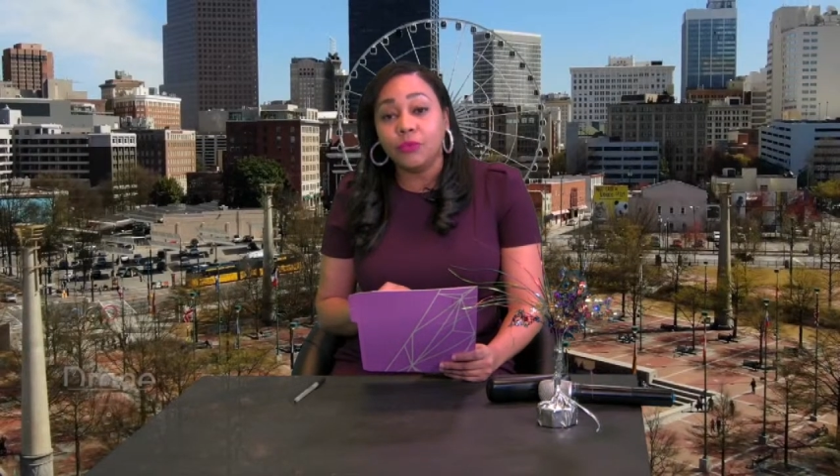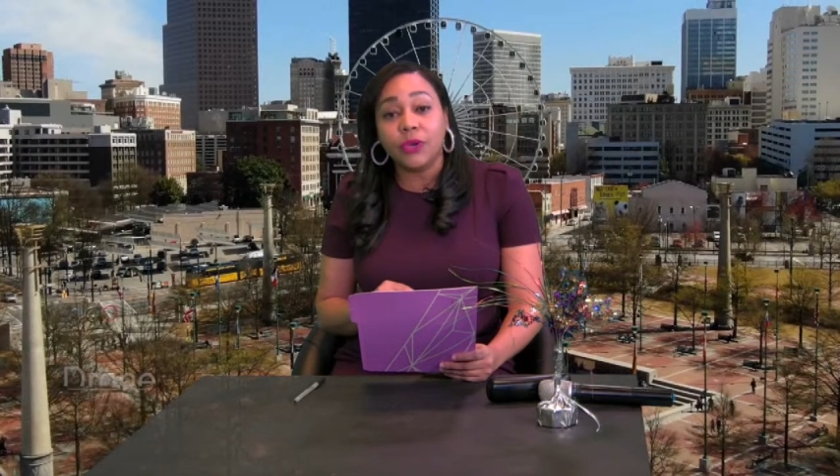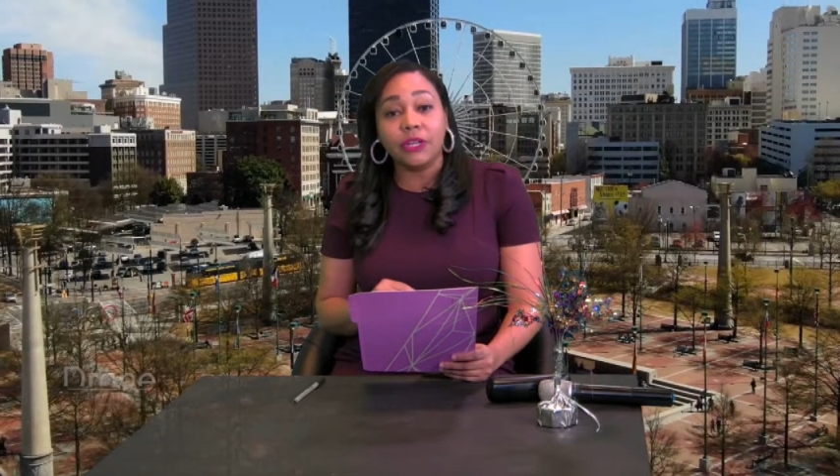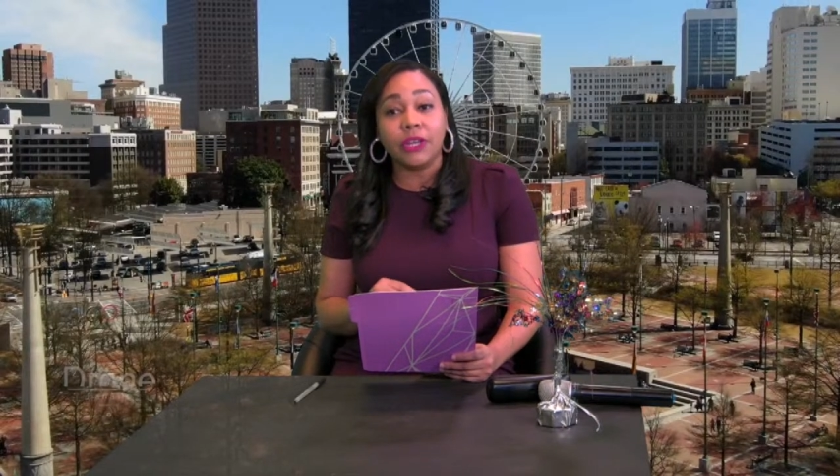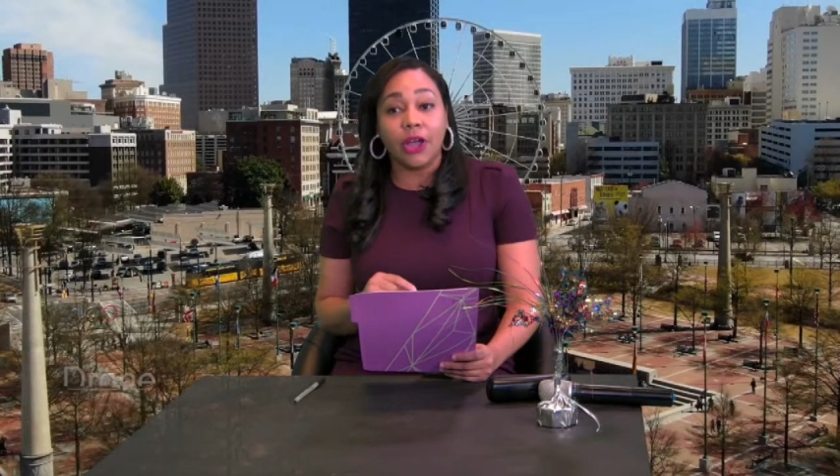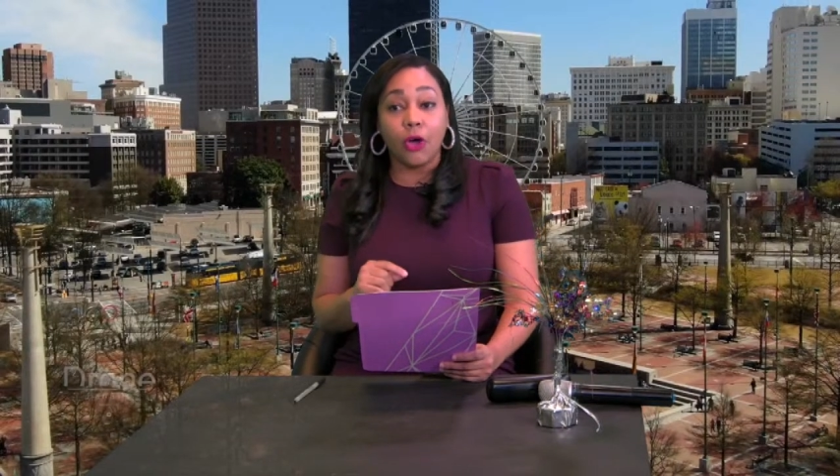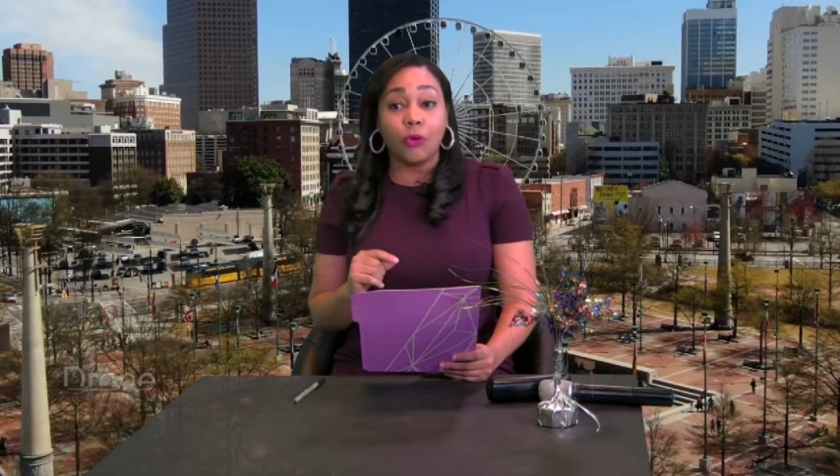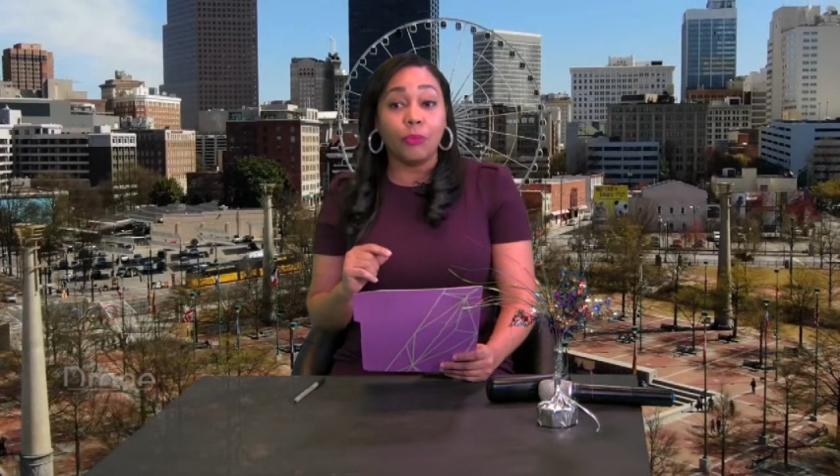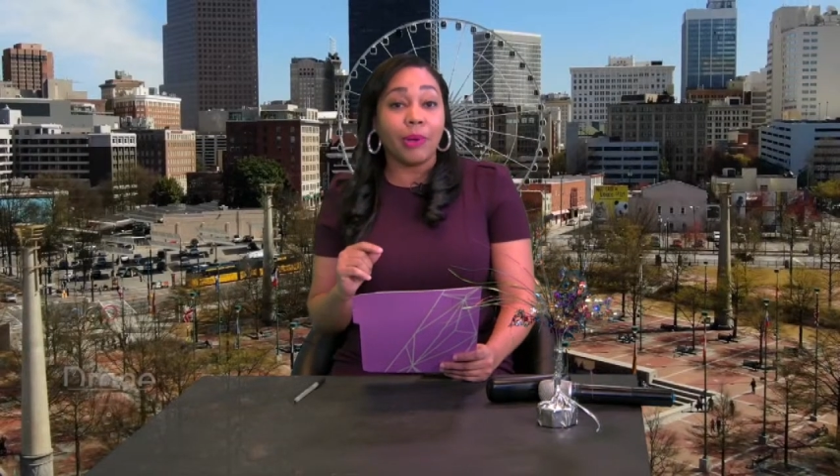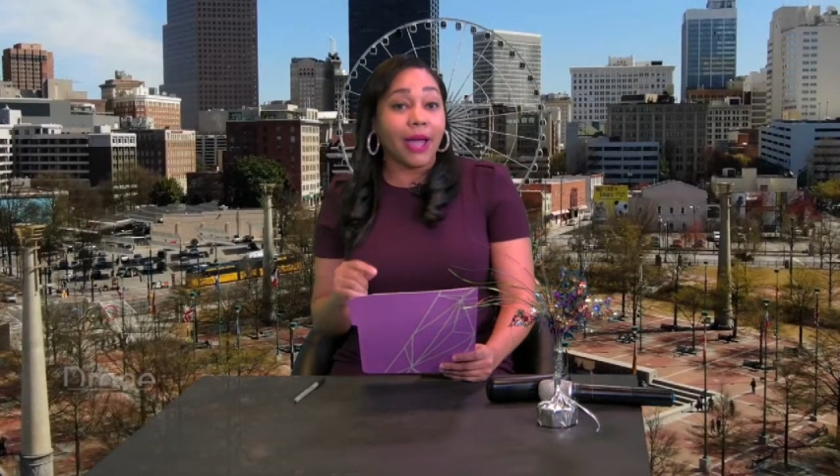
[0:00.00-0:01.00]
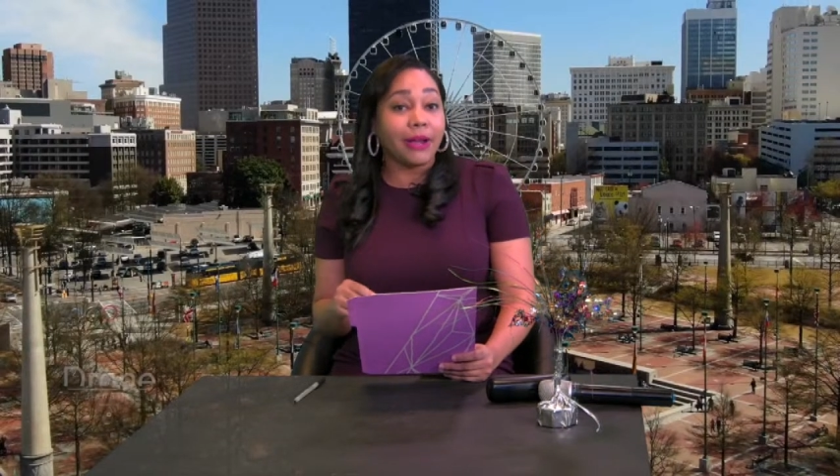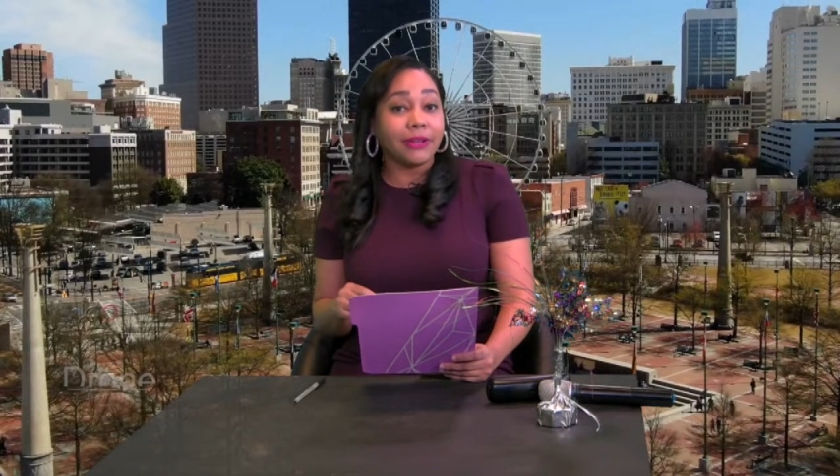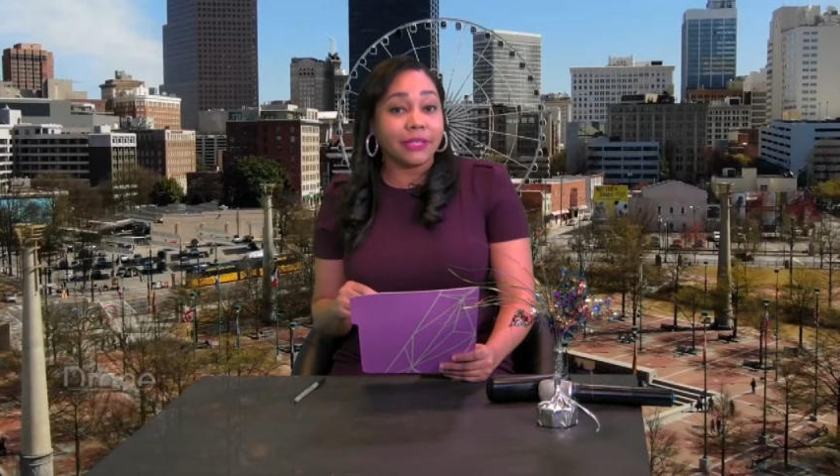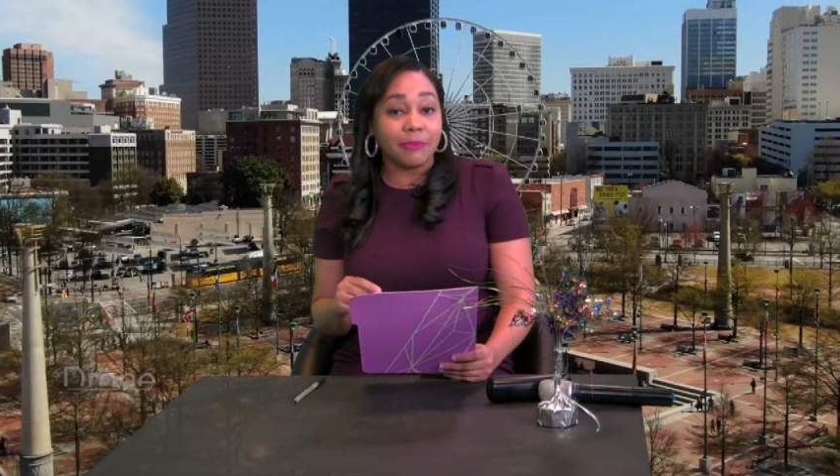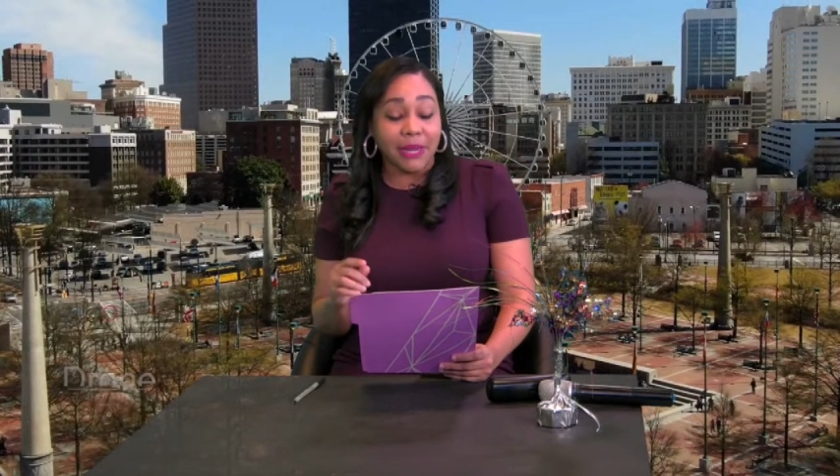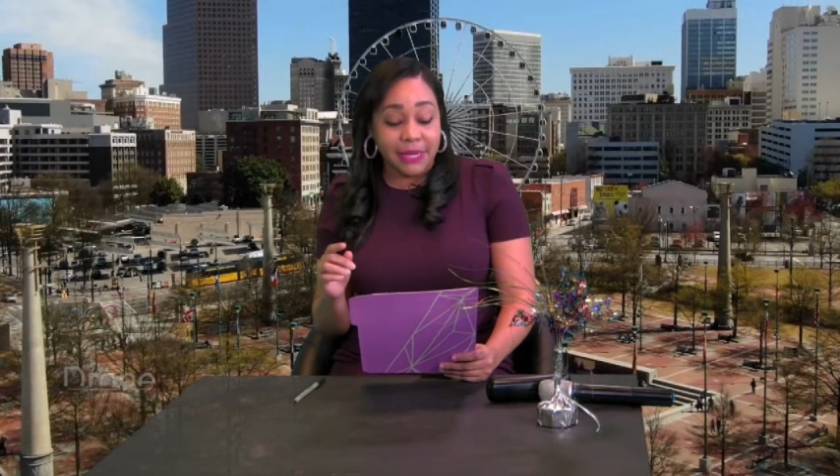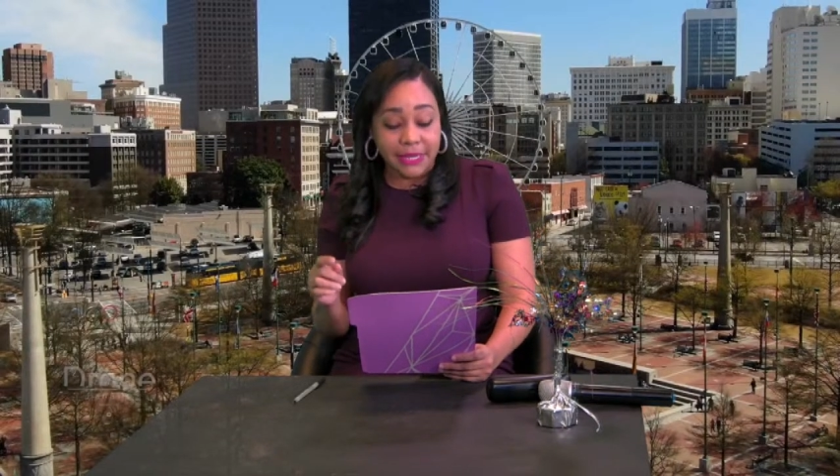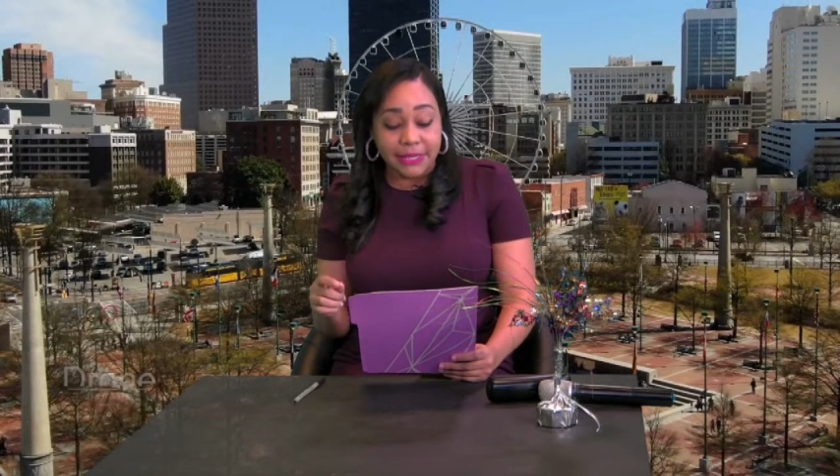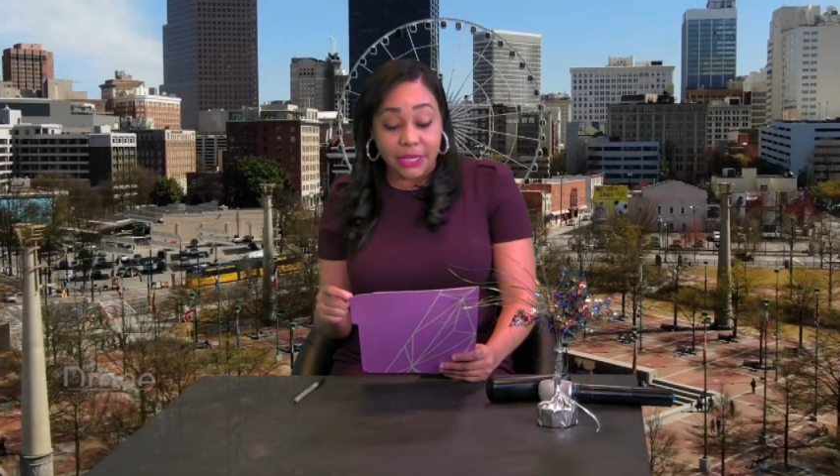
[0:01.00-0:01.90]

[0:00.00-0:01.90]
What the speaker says: what home buyers may need